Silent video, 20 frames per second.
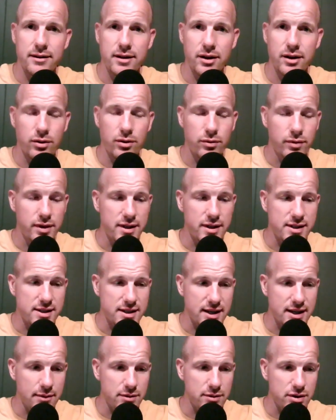You know, it's
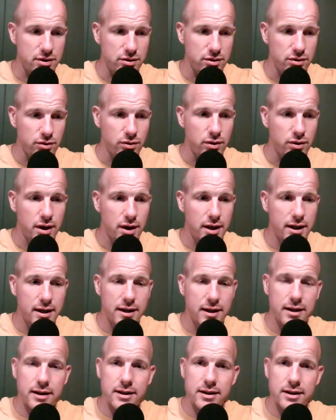time to
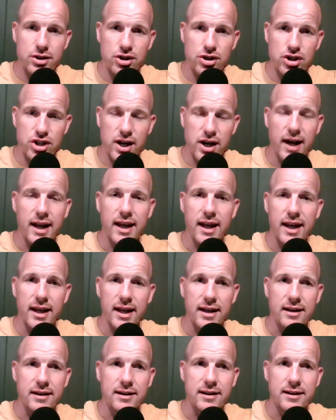check
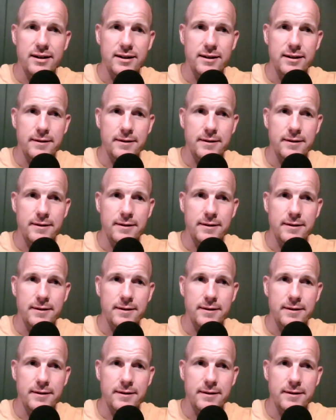in